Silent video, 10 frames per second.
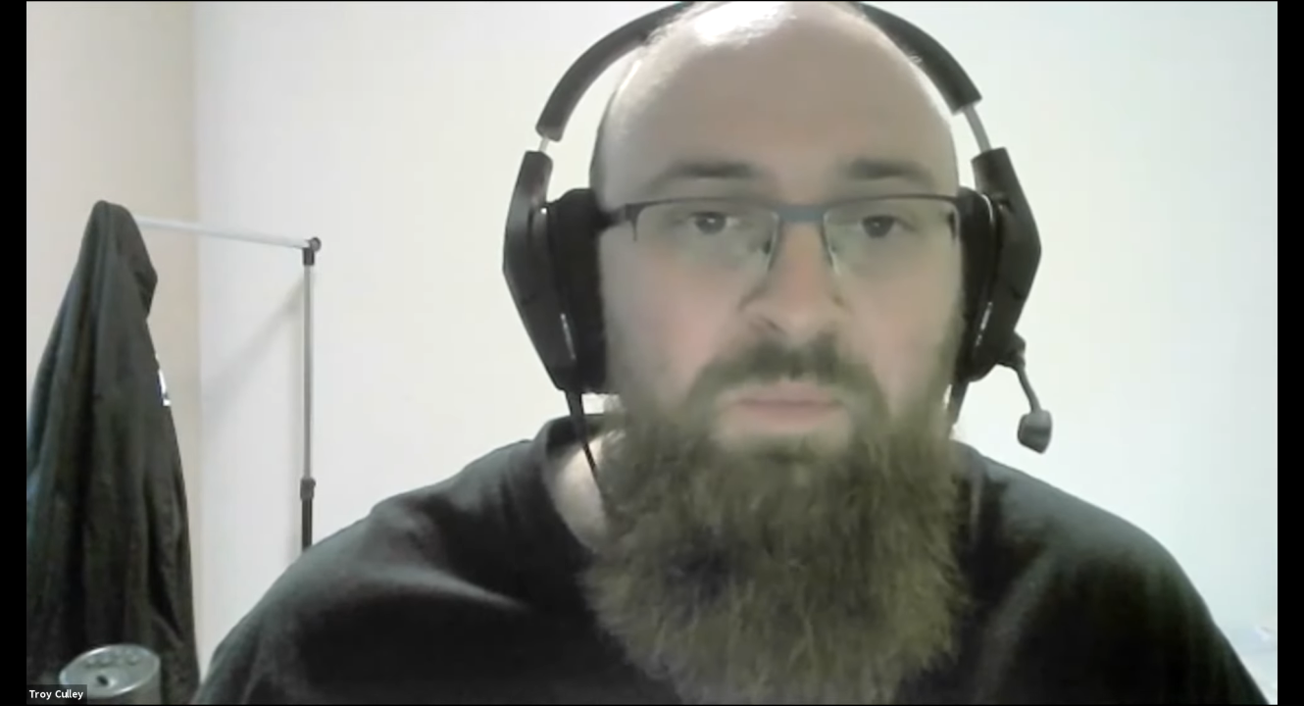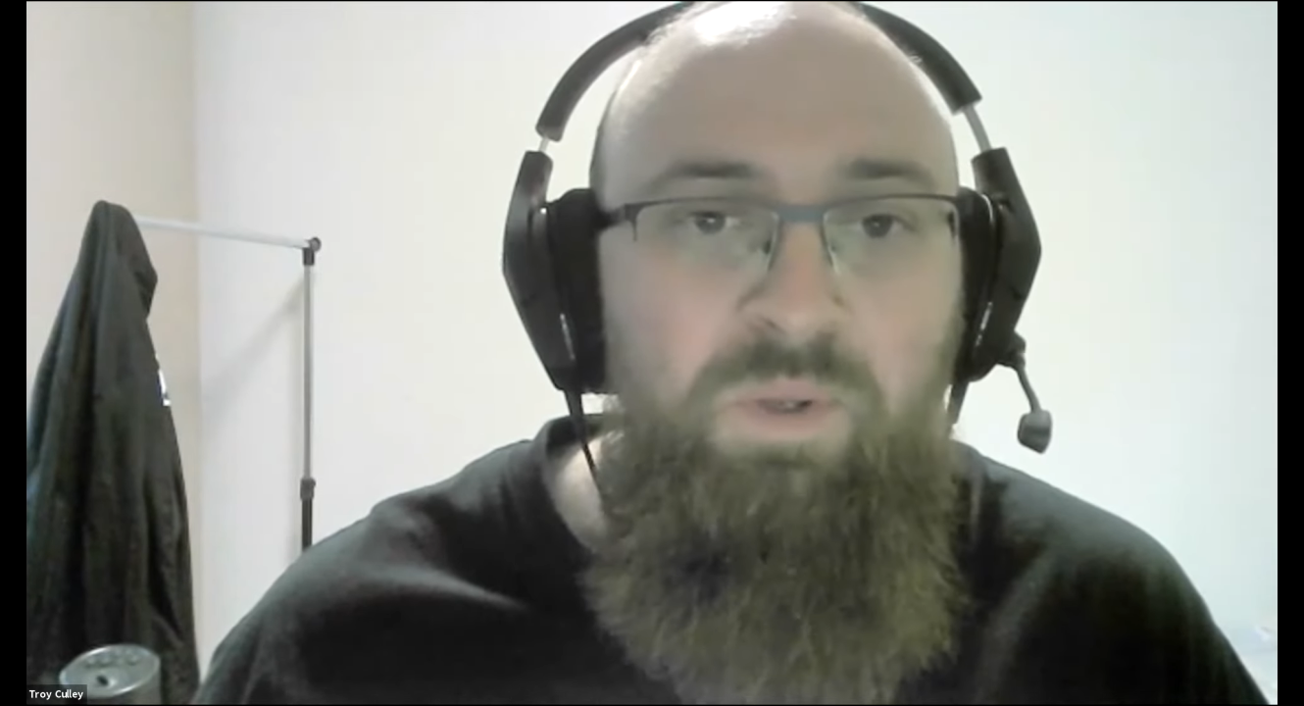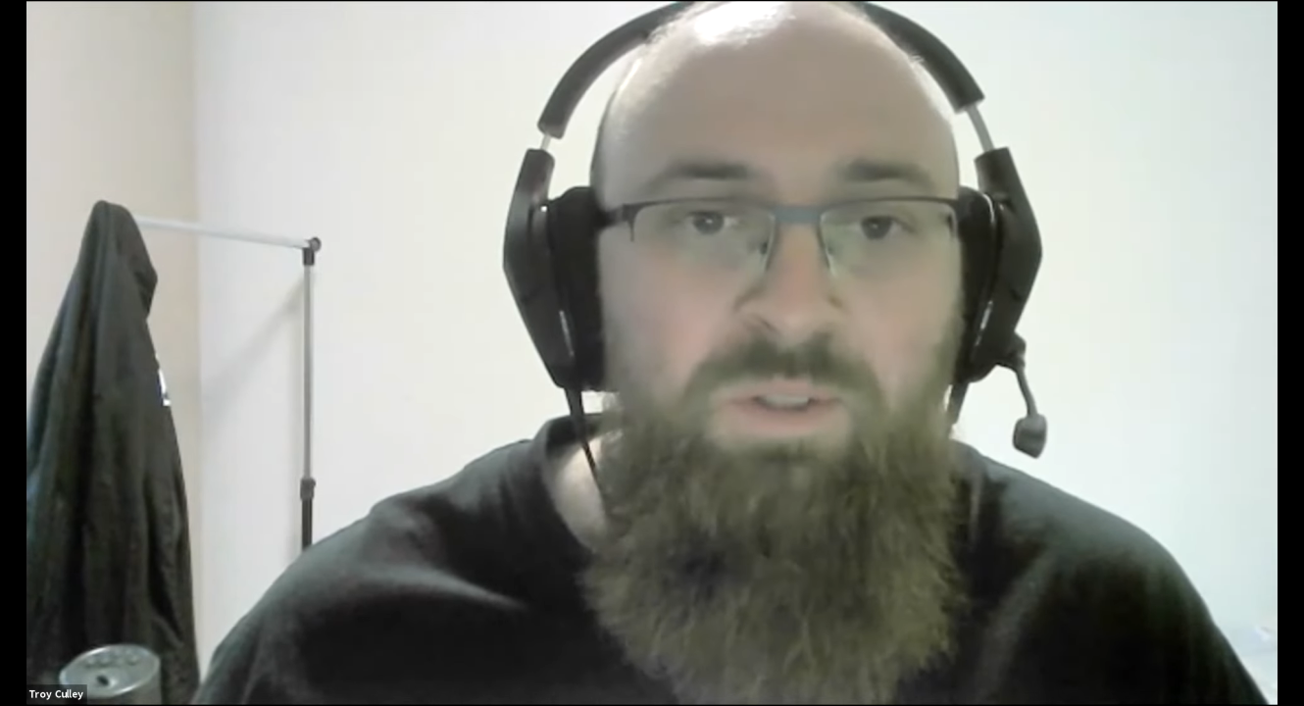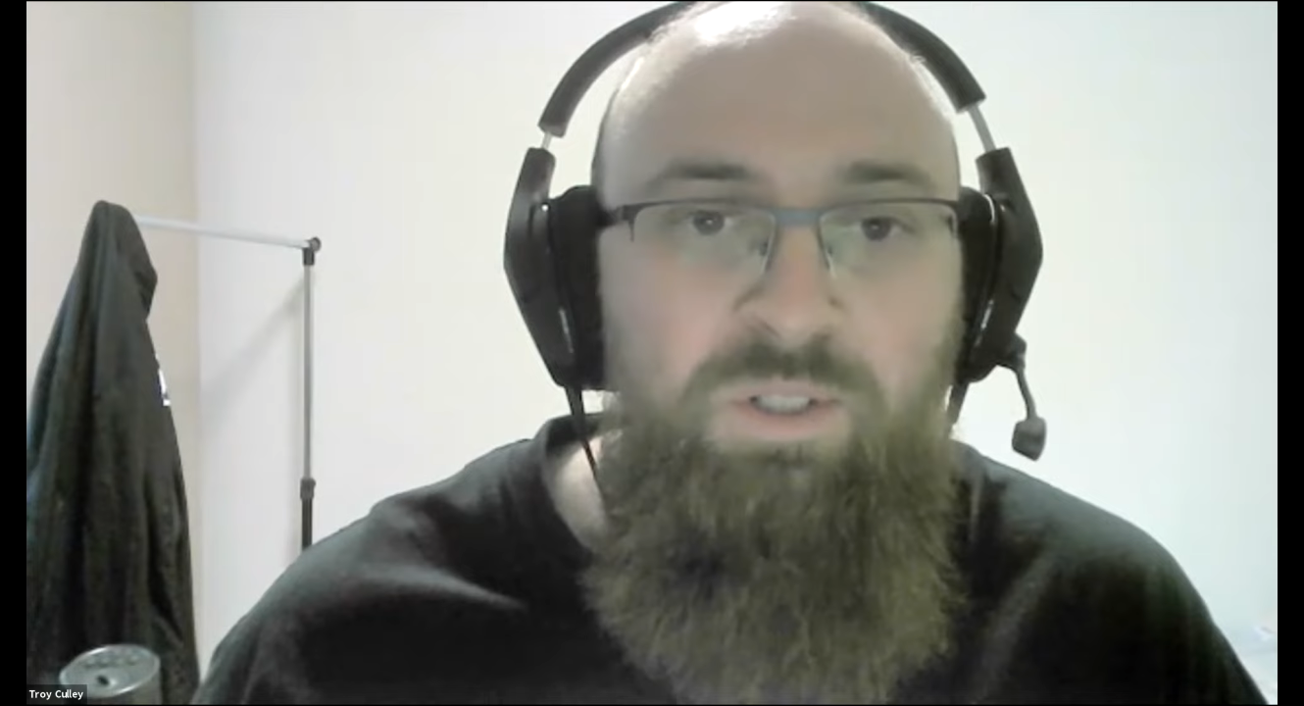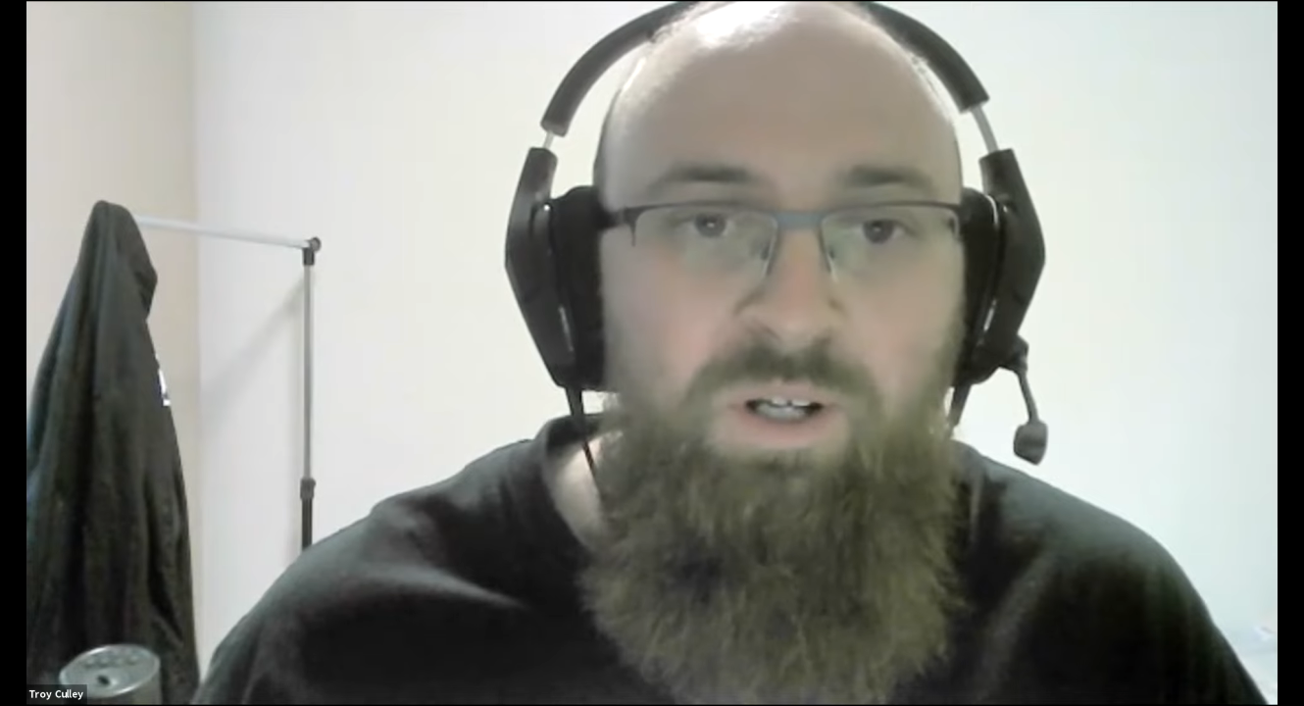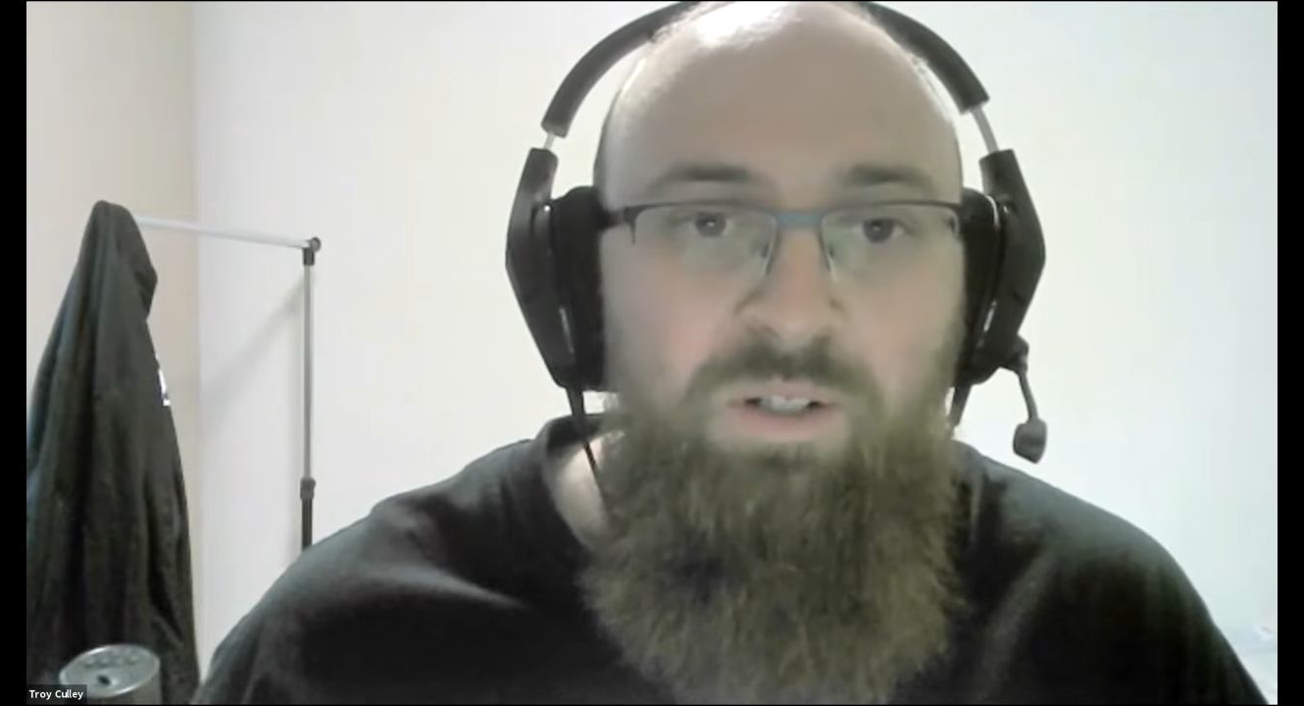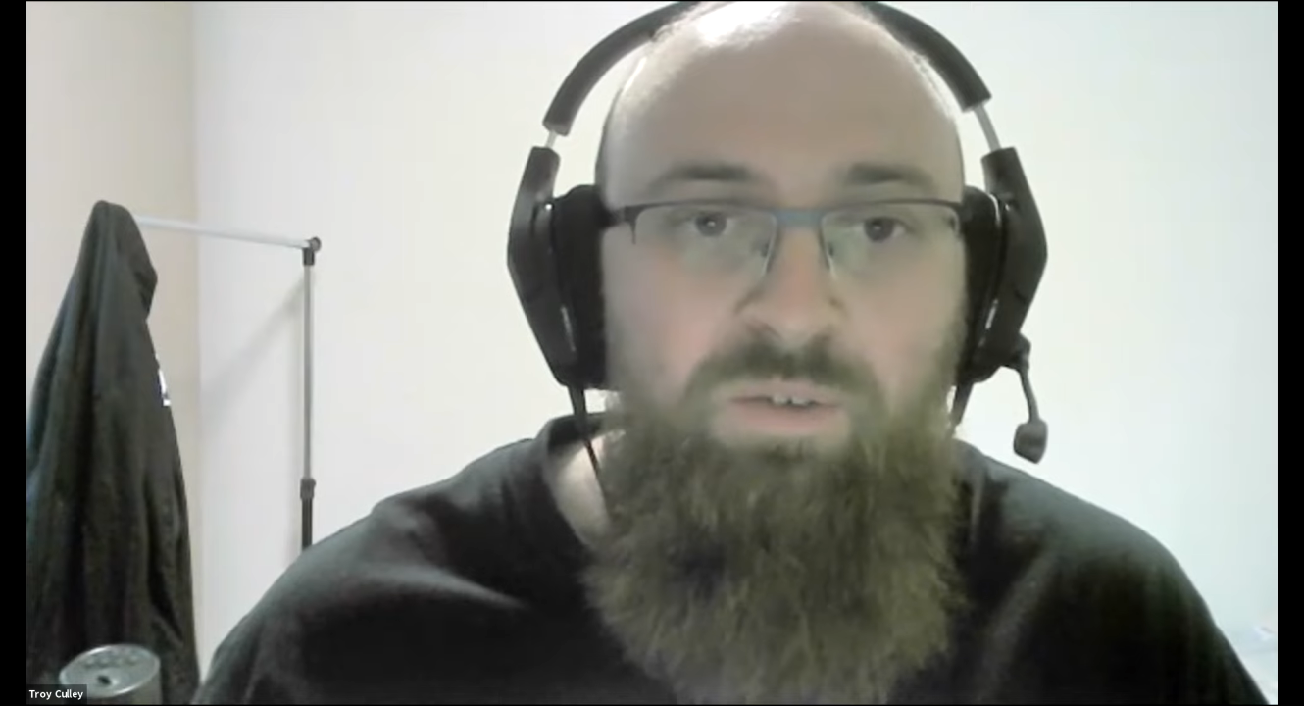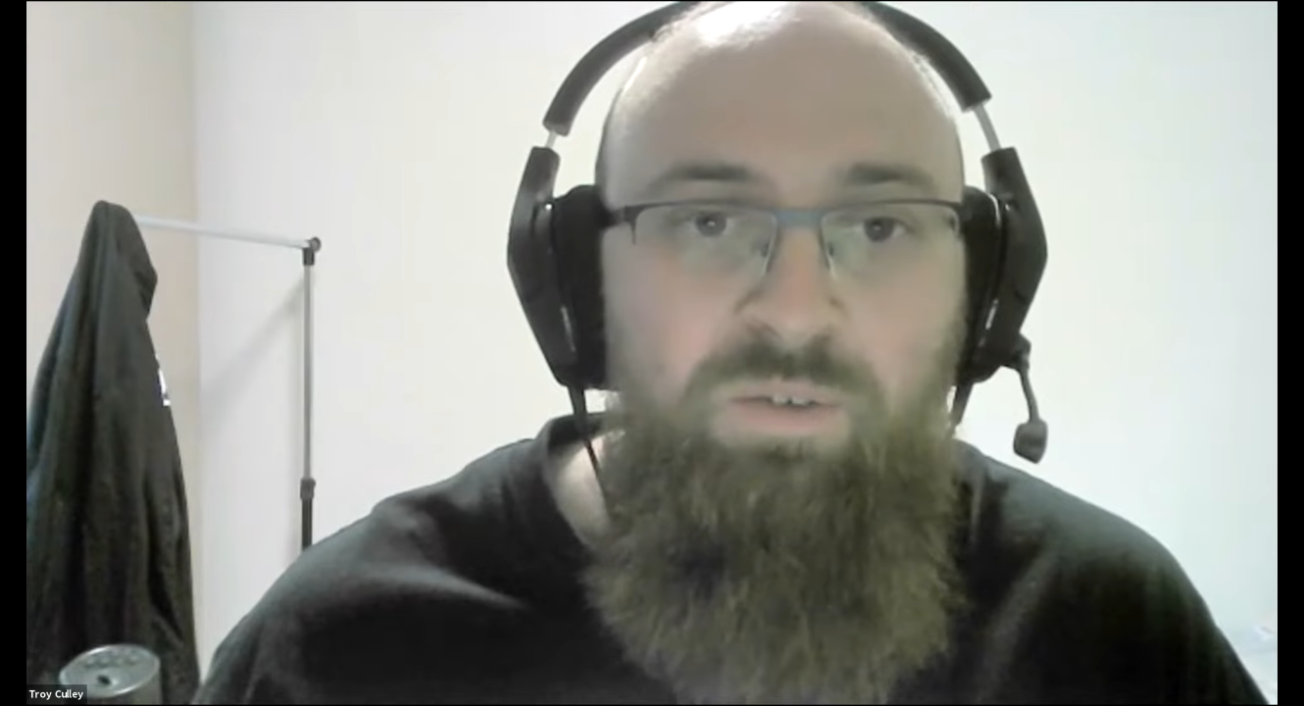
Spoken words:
it was a chance